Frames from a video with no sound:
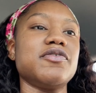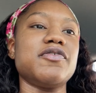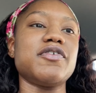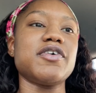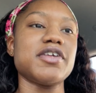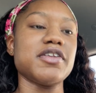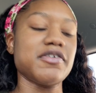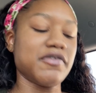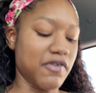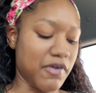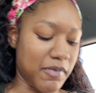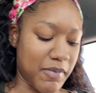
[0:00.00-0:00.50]

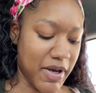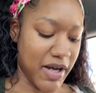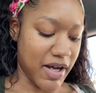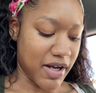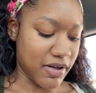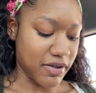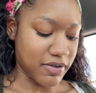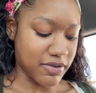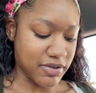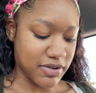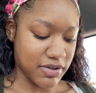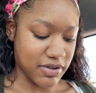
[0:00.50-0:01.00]
further from my
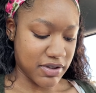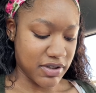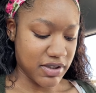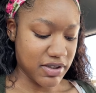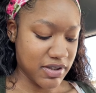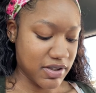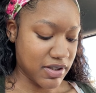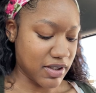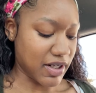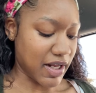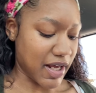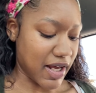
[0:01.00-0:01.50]
house
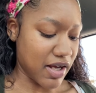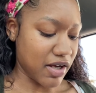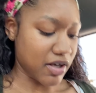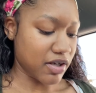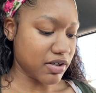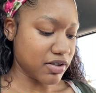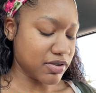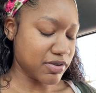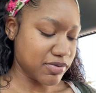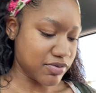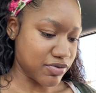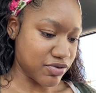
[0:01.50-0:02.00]
just to
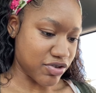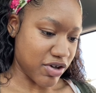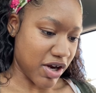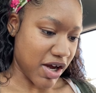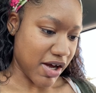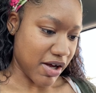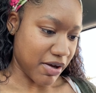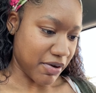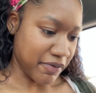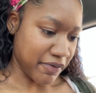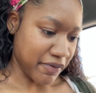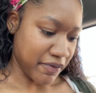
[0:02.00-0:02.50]
like
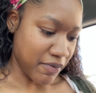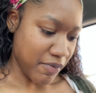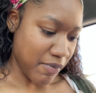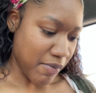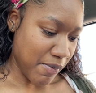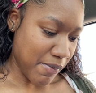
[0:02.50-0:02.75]
drive.